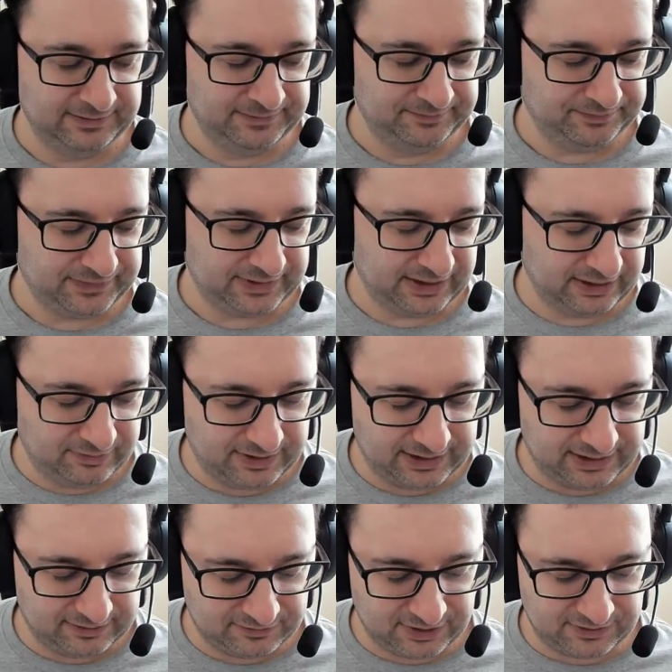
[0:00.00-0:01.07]
And the way they've
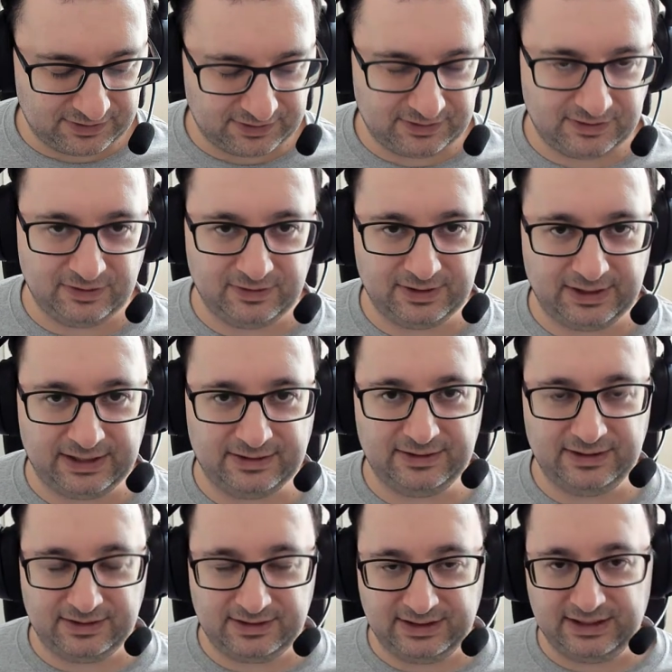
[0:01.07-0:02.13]
chosen to do that is
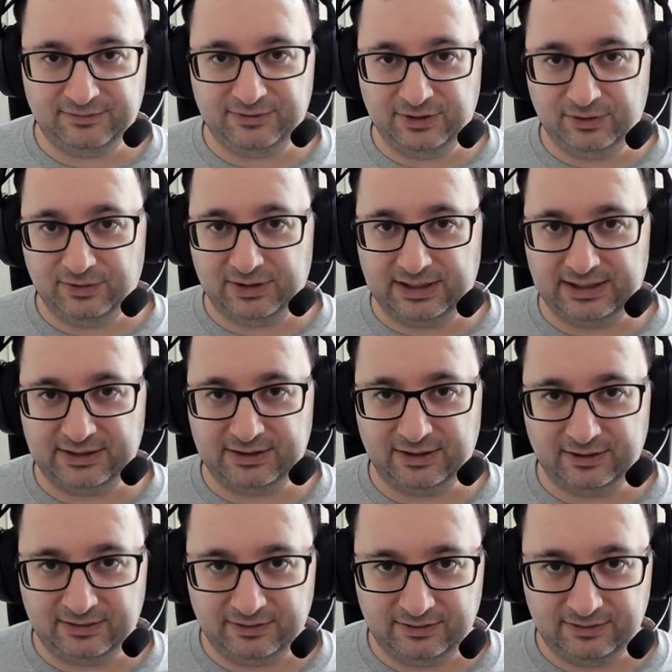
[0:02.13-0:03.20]
to give you the data
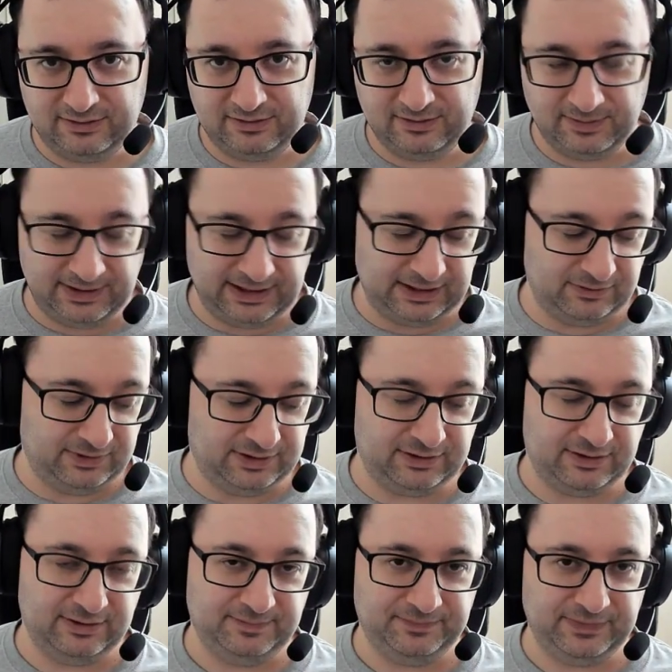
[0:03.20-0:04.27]
to begin with.
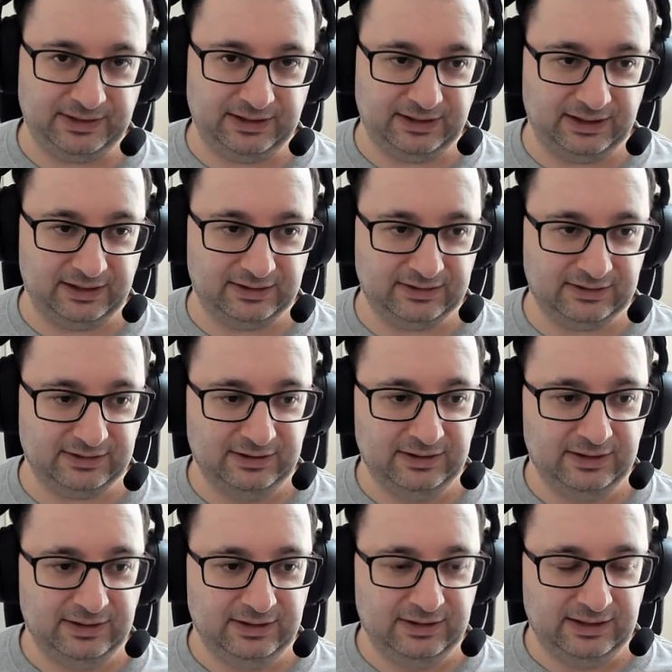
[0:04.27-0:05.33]
And
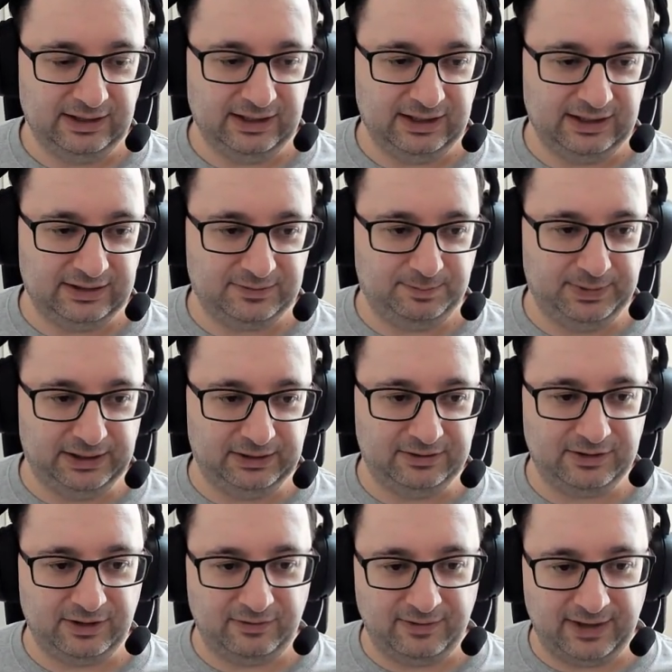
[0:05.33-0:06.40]
it's built
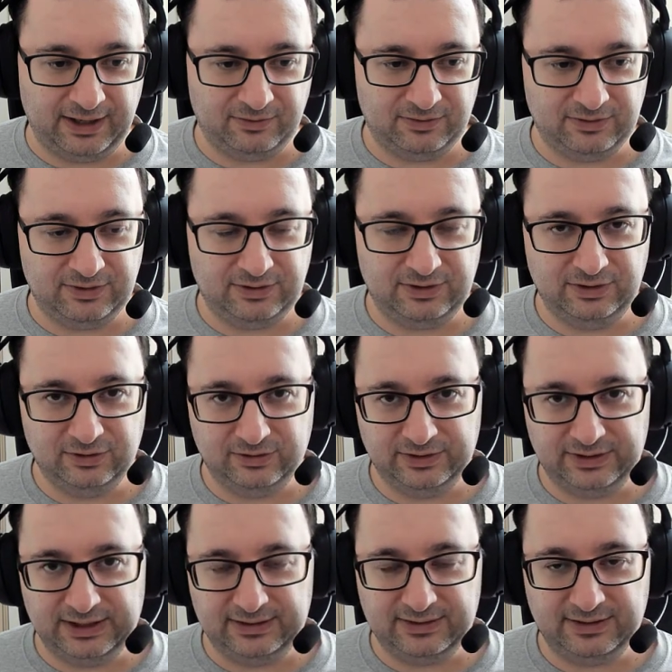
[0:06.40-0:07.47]
around your
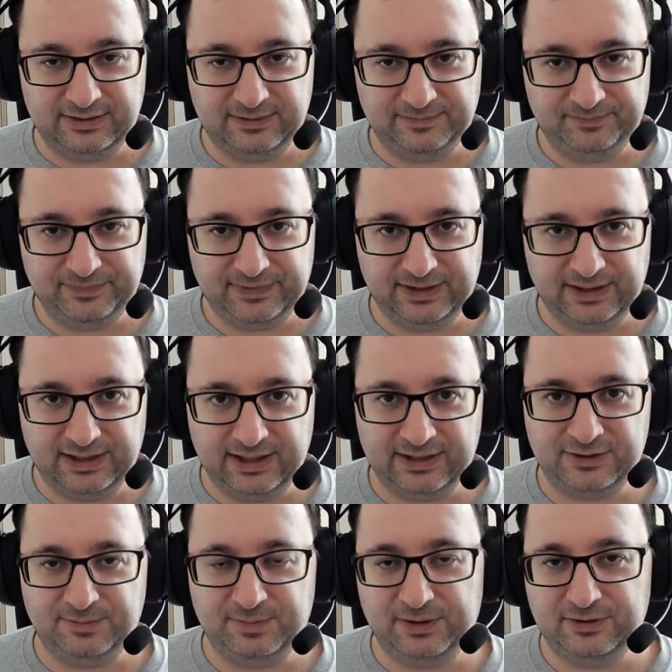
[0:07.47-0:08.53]
data. as
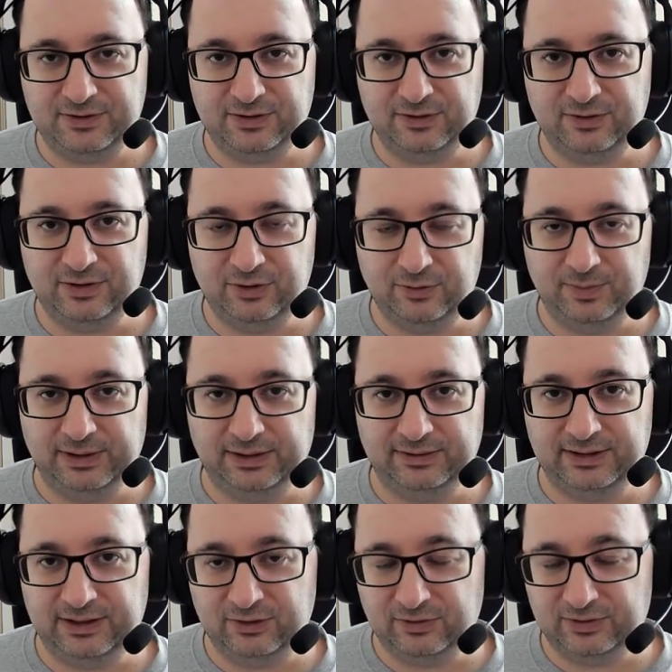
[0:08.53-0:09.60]
opposed to you building
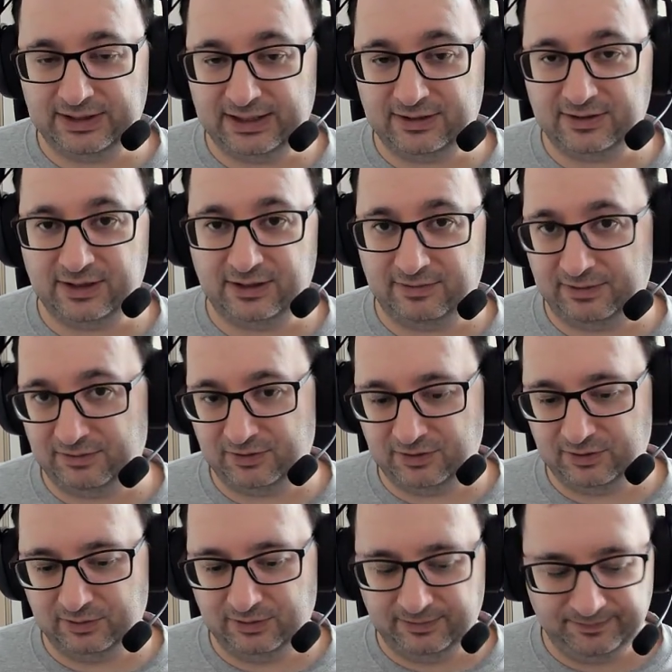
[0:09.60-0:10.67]
your data around the tool.